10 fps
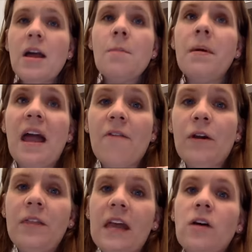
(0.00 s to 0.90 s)
but
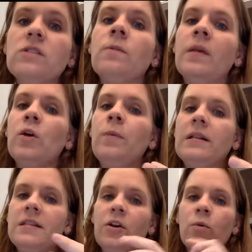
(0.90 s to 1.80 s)
everything else from the coupon
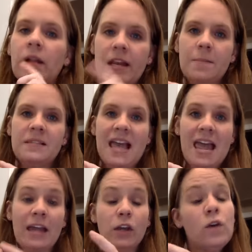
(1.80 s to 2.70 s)
center will end up
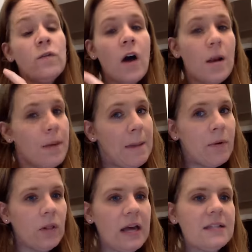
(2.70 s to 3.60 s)
saying you've gone
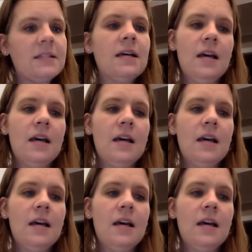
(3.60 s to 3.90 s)
paperless.